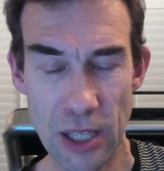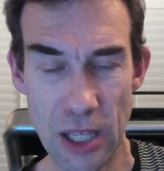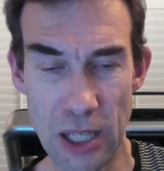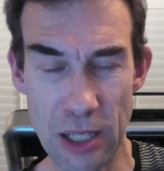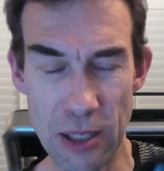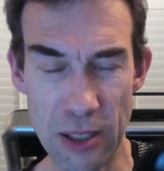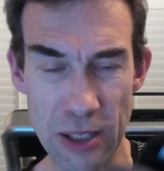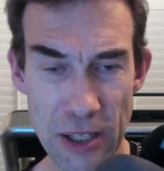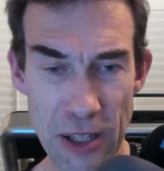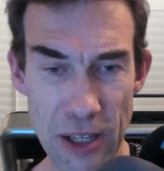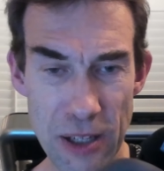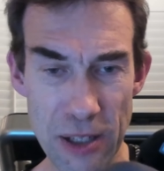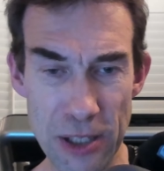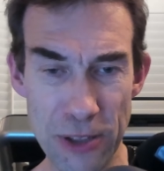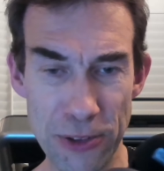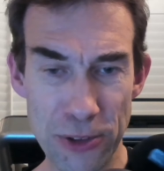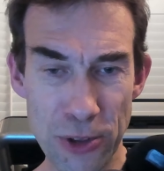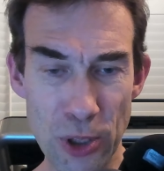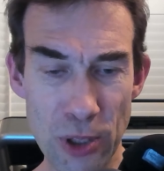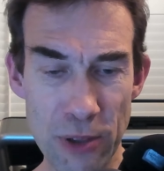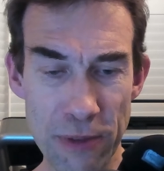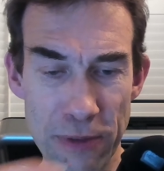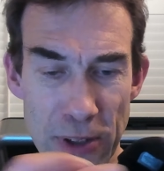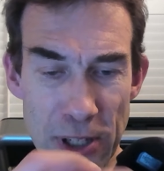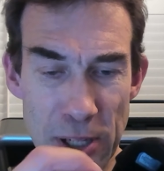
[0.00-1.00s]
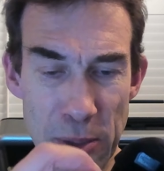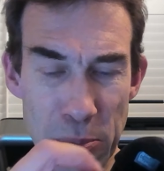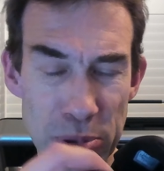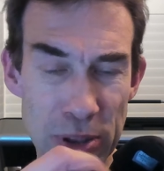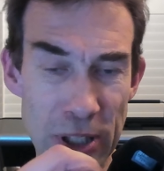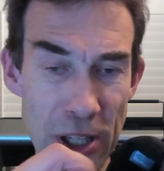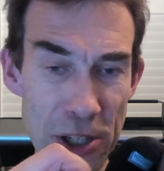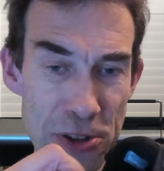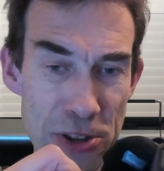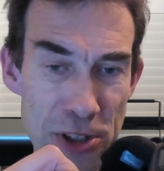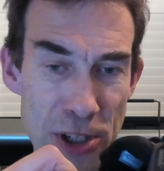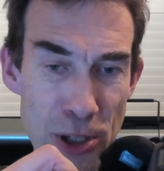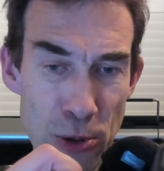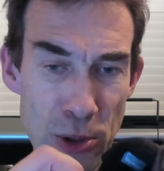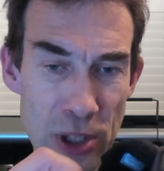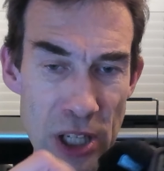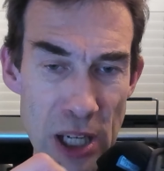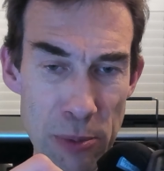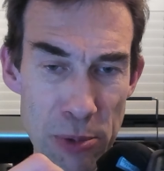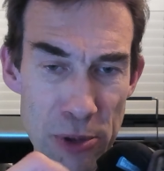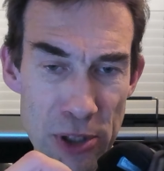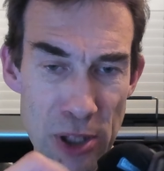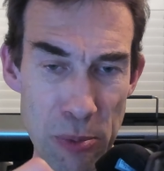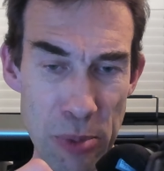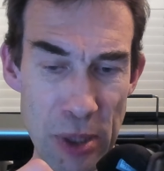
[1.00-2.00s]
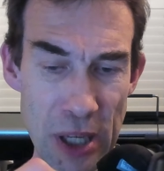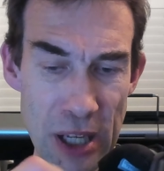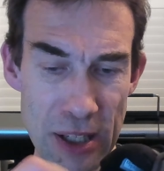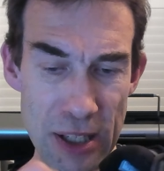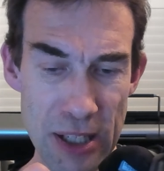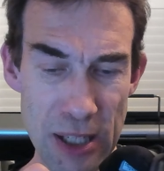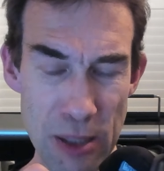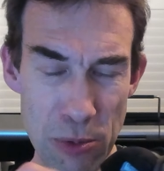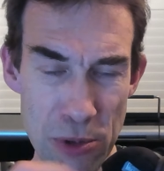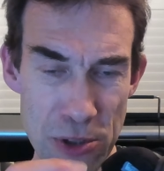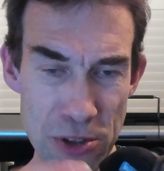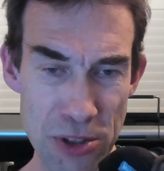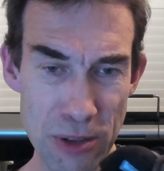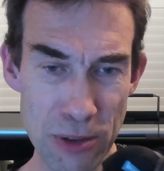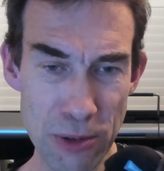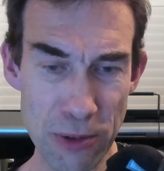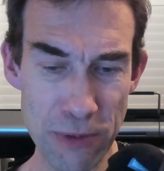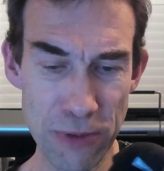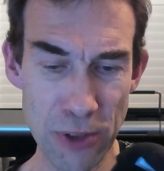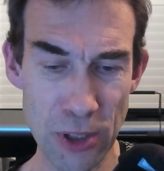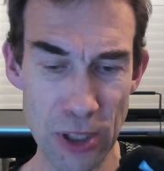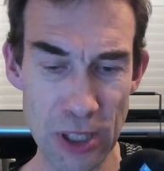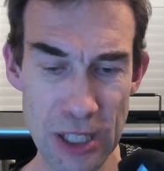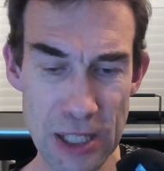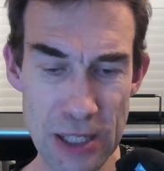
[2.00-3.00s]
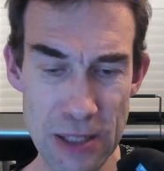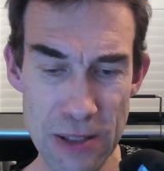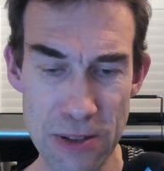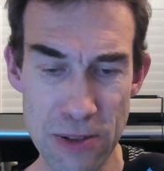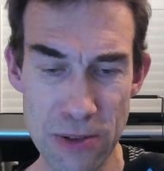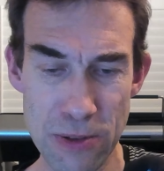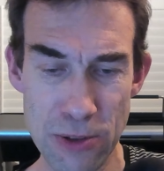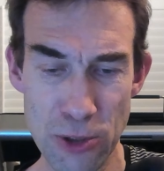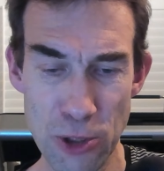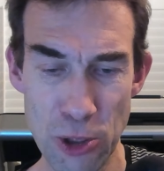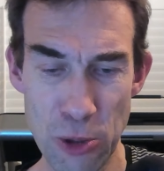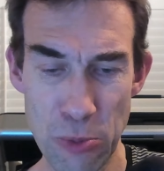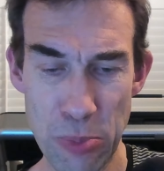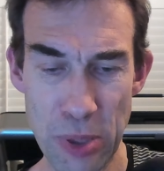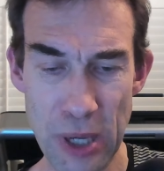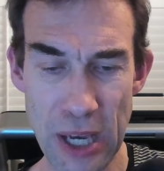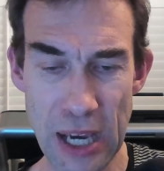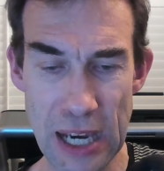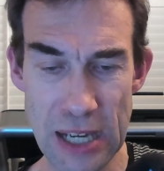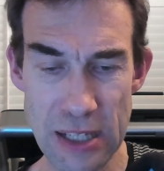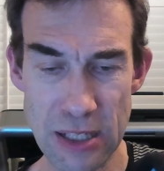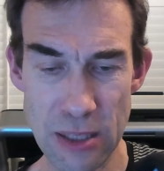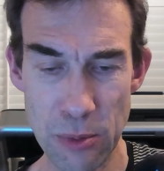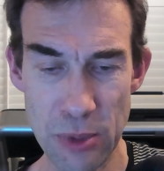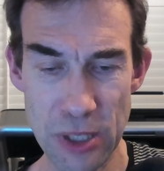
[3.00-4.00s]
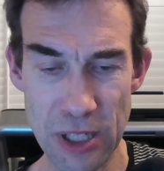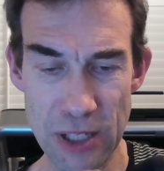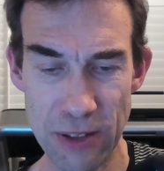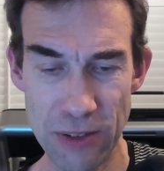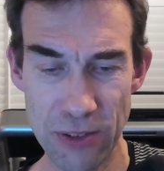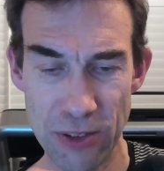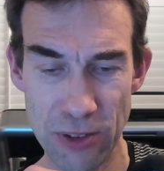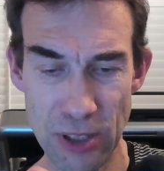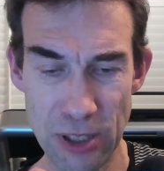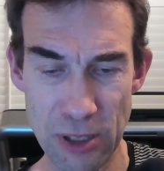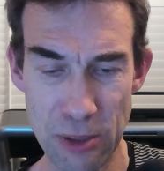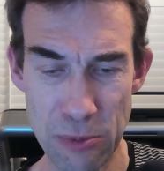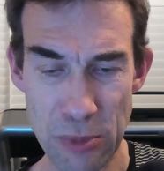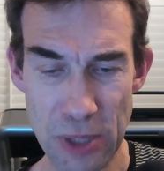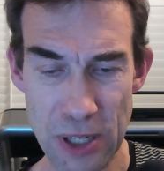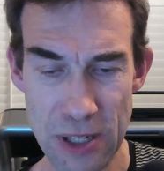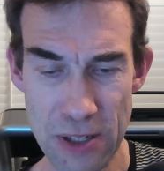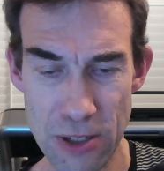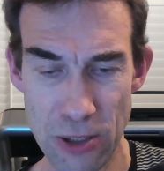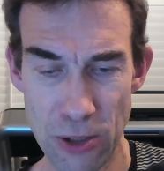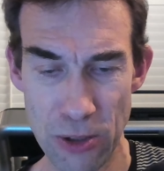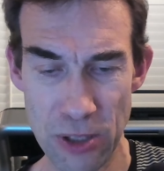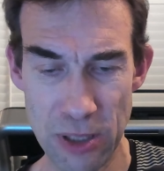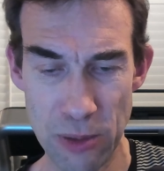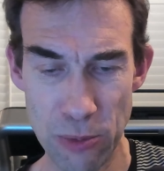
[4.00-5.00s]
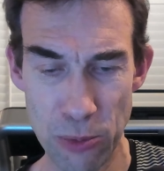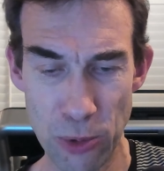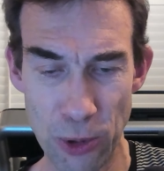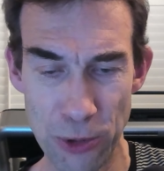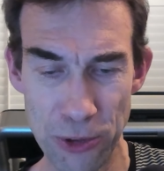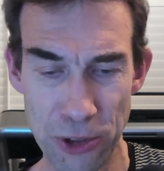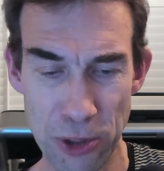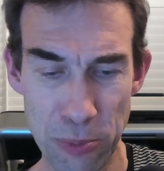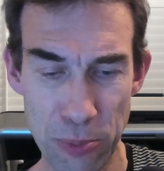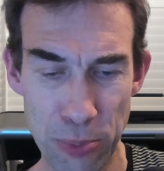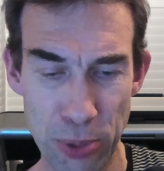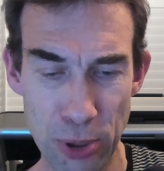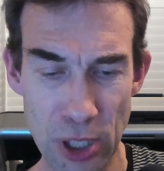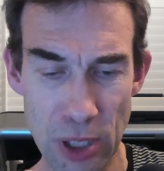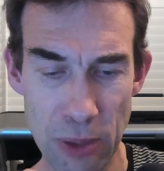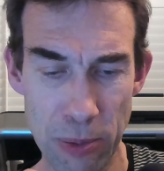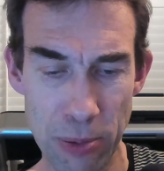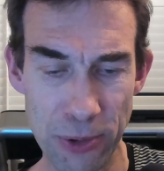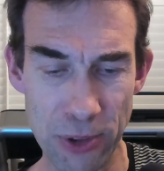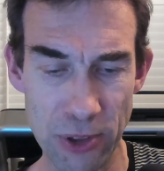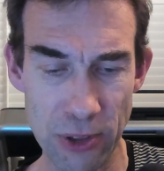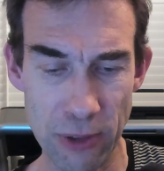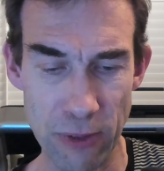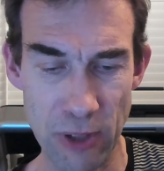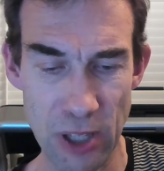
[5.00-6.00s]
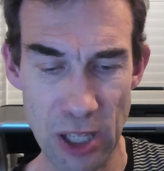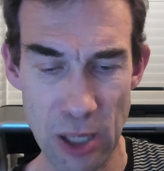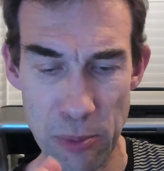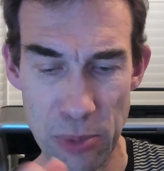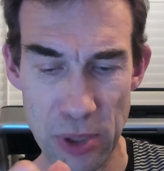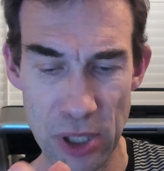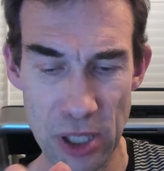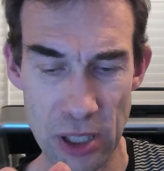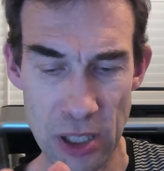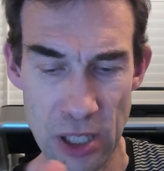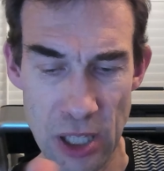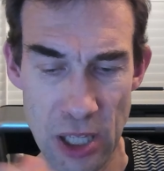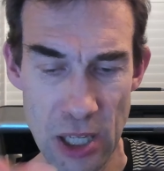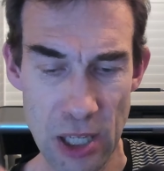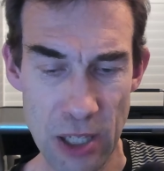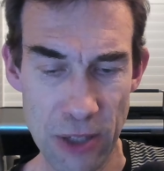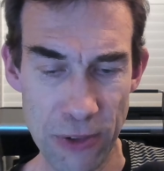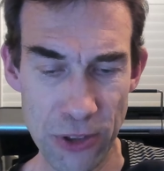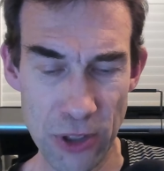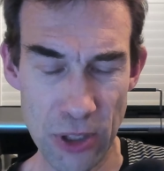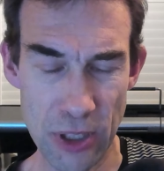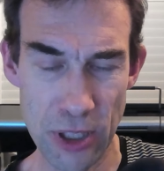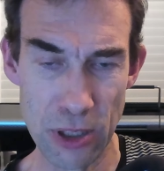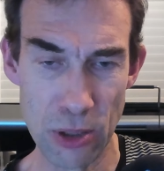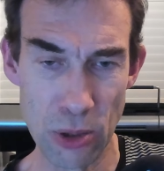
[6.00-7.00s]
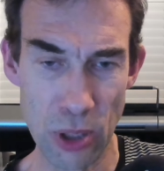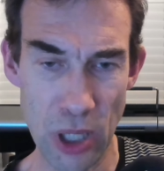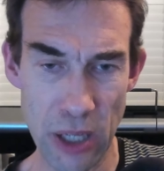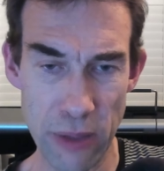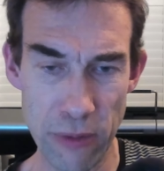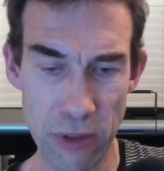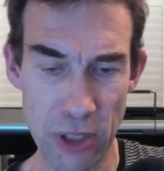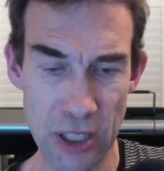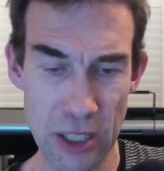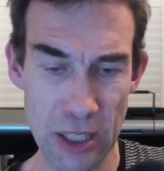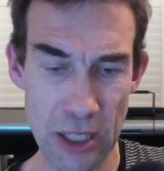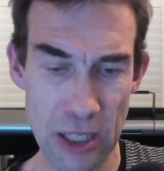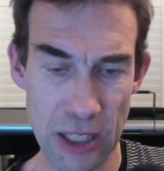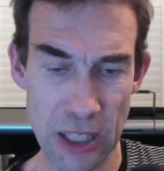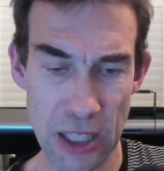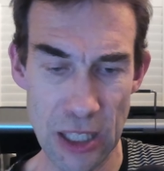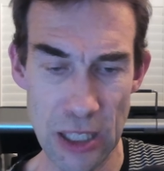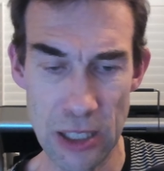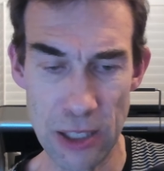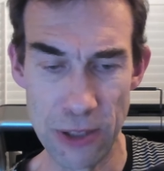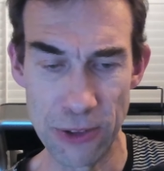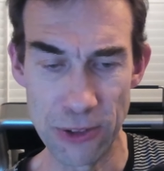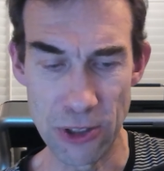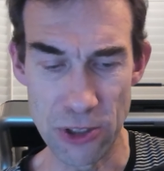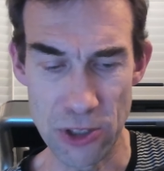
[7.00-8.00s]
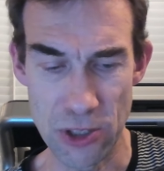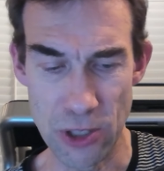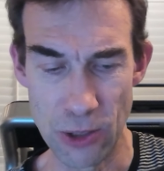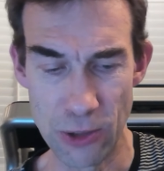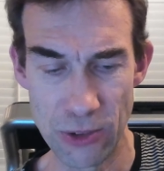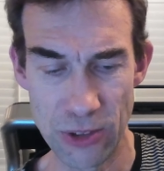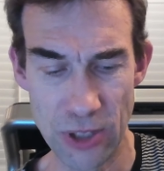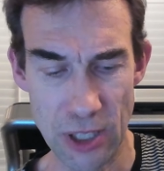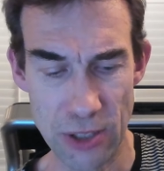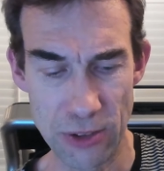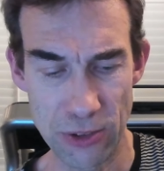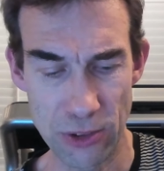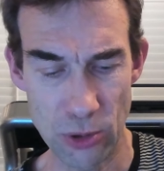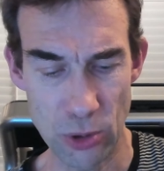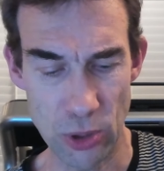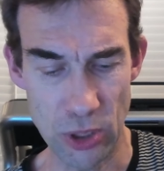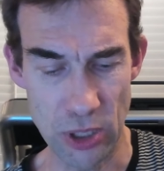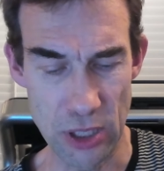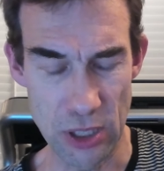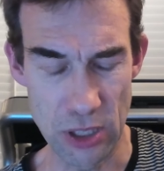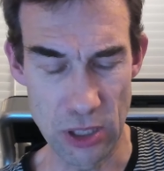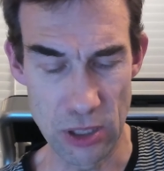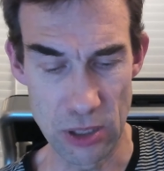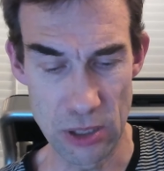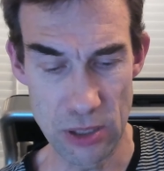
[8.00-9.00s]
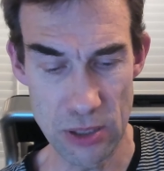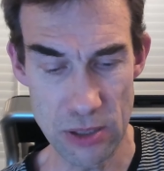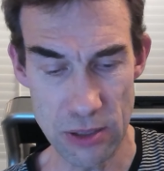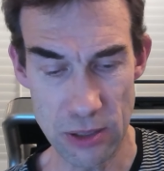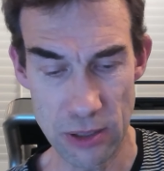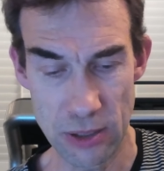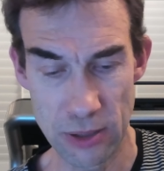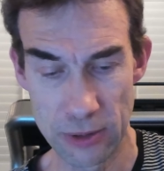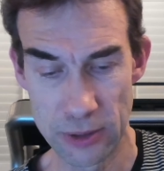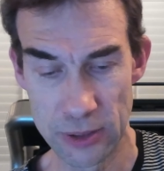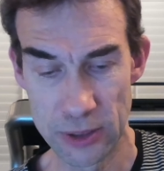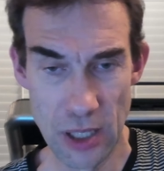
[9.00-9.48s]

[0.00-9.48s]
And it's got a very plush heel cup at the back here, which I'm not finding too bad. I mean, you might argue what is the purpose of it, but certainly not having any Achilles issues, that's quite good.